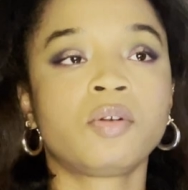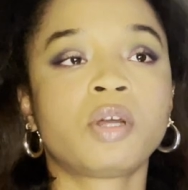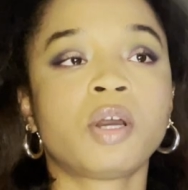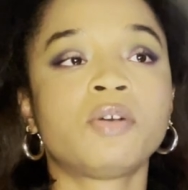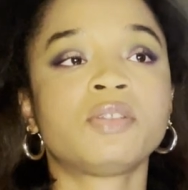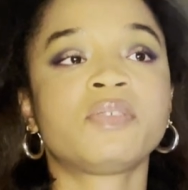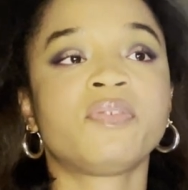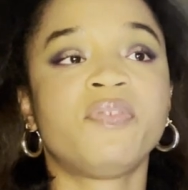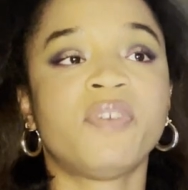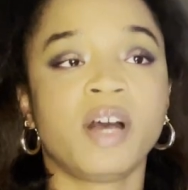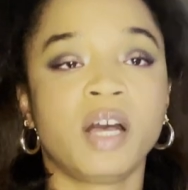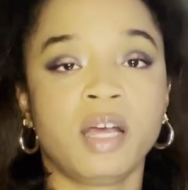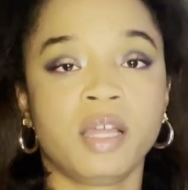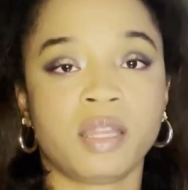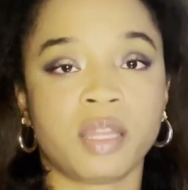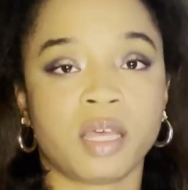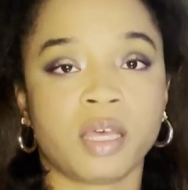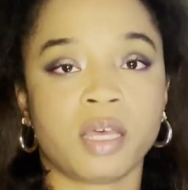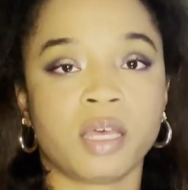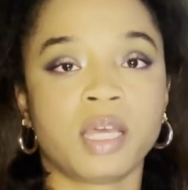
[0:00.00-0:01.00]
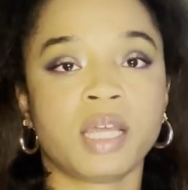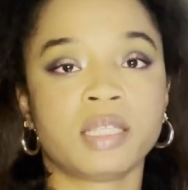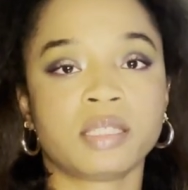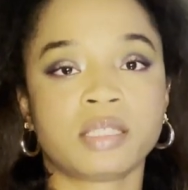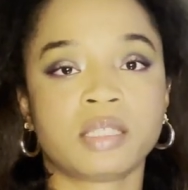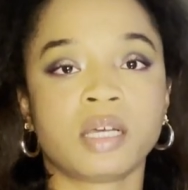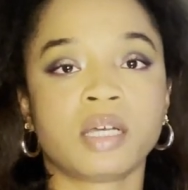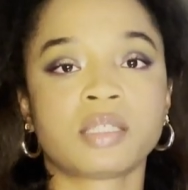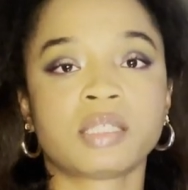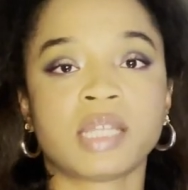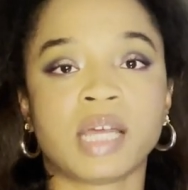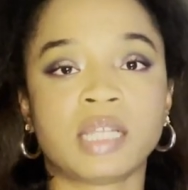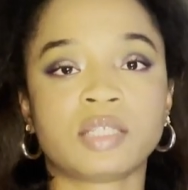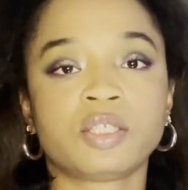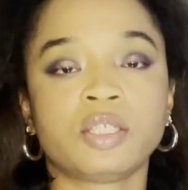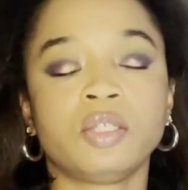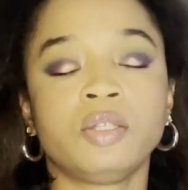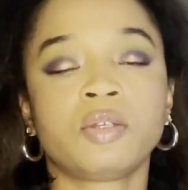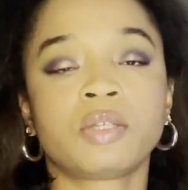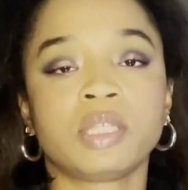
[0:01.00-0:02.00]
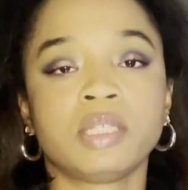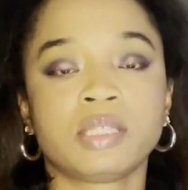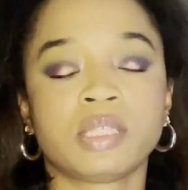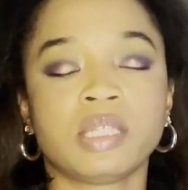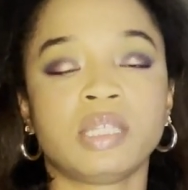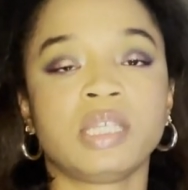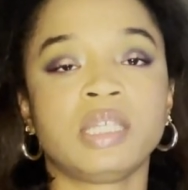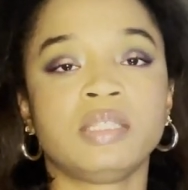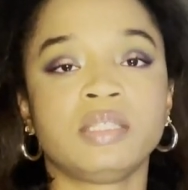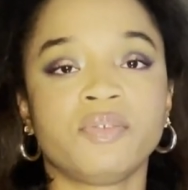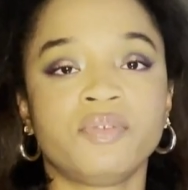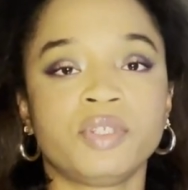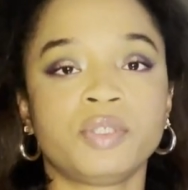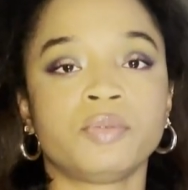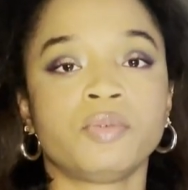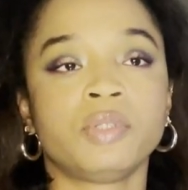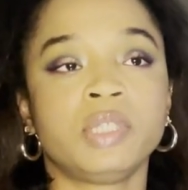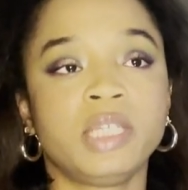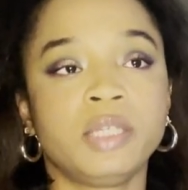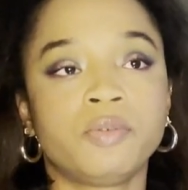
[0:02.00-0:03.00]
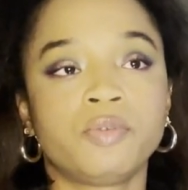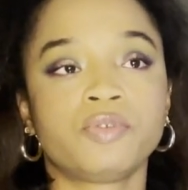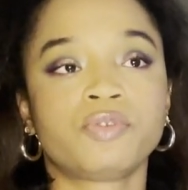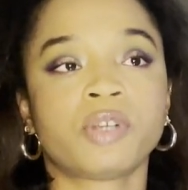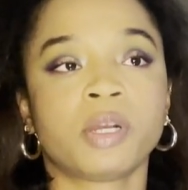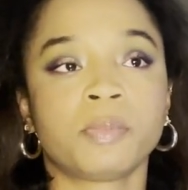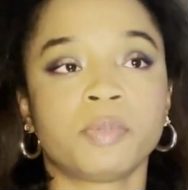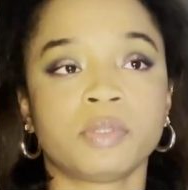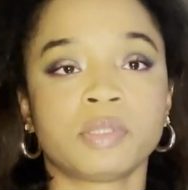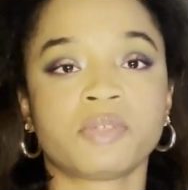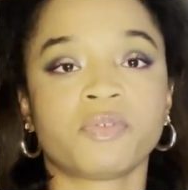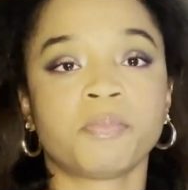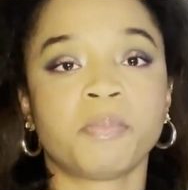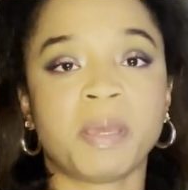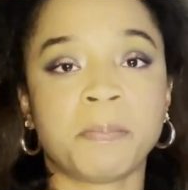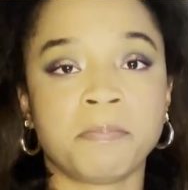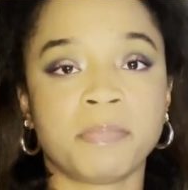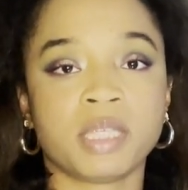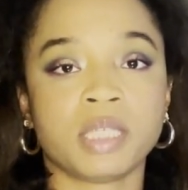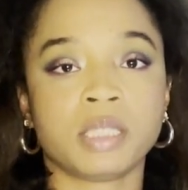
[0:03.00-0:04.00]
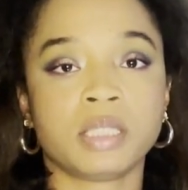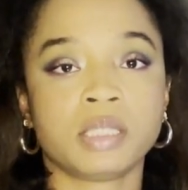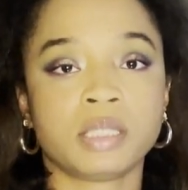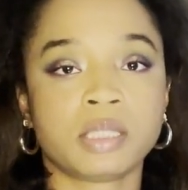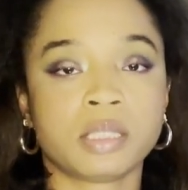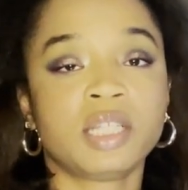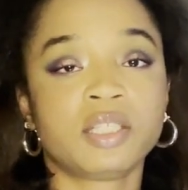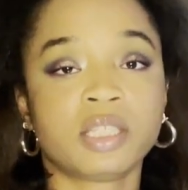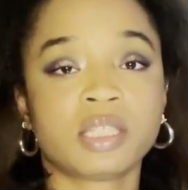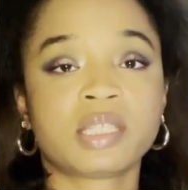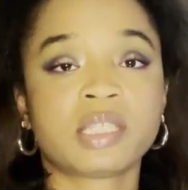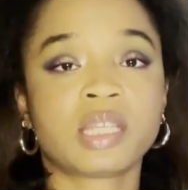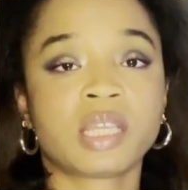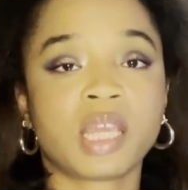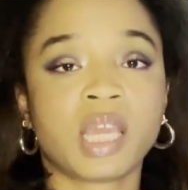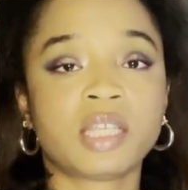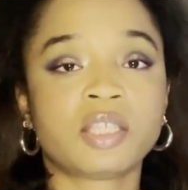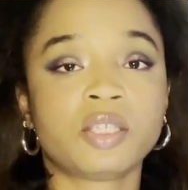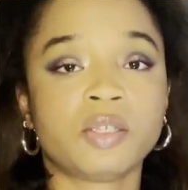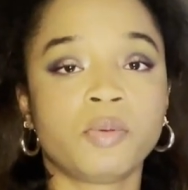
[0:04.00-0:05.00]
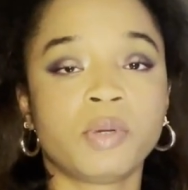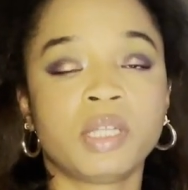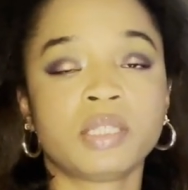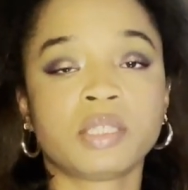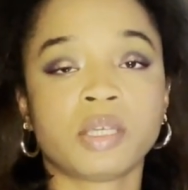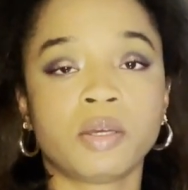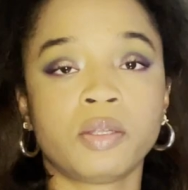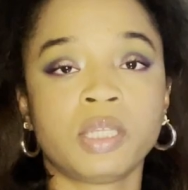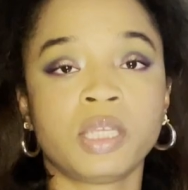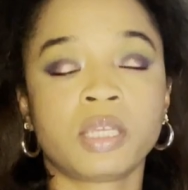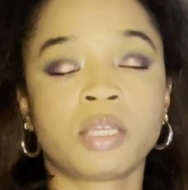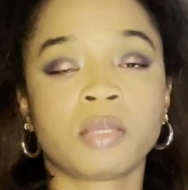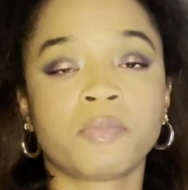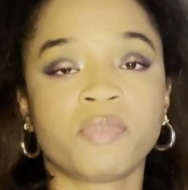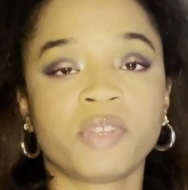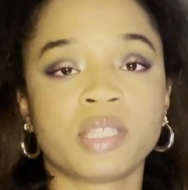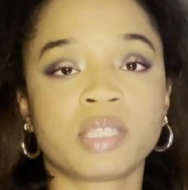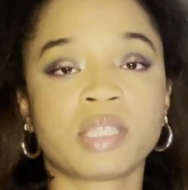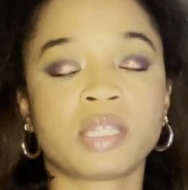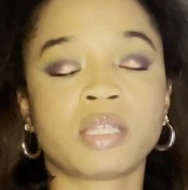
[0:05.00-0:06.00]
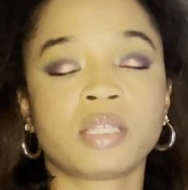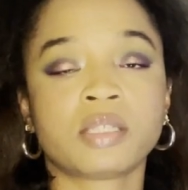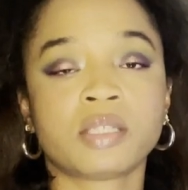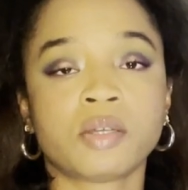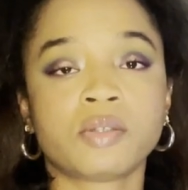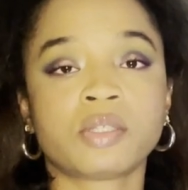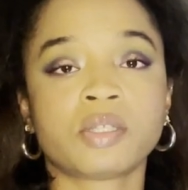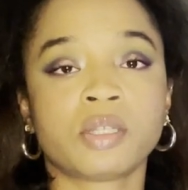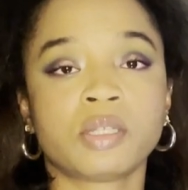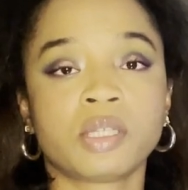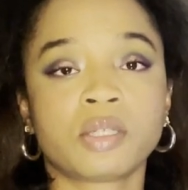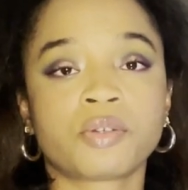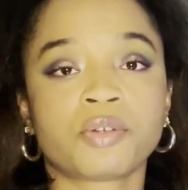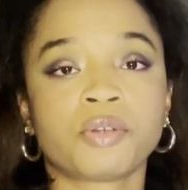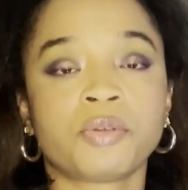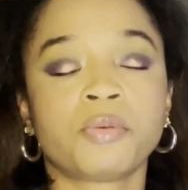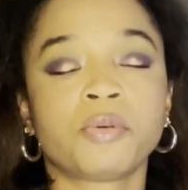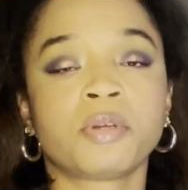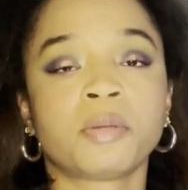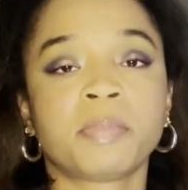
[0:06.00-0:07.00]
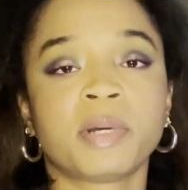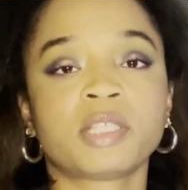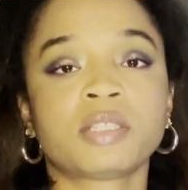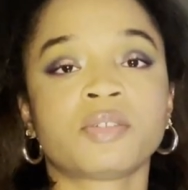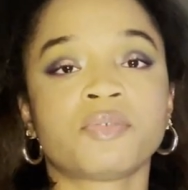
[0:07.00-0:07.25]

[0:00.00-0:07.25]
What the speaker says: goes further and starts to actually look into the individual legal troubles of members. Just in case you weren't totally convinced that the So Solid Crew were a bunch